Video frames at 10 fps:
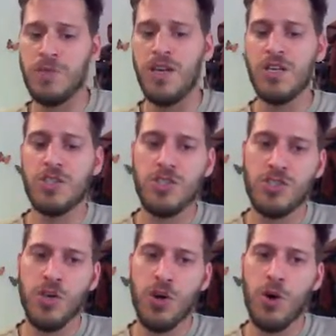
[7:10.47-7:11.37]

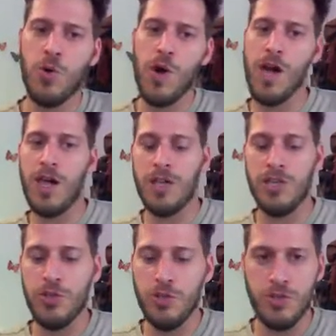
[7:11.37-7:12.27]
So I'll
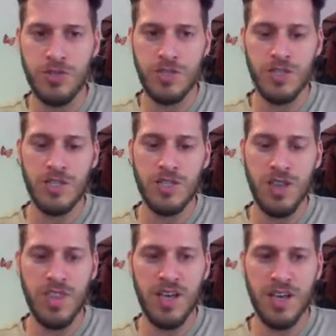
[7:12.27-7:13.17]
use
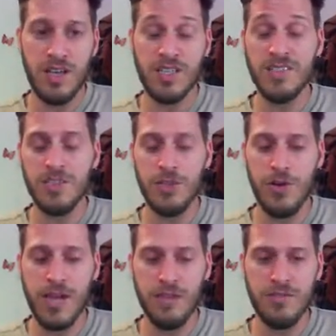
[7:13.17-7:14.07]
the isInteractive.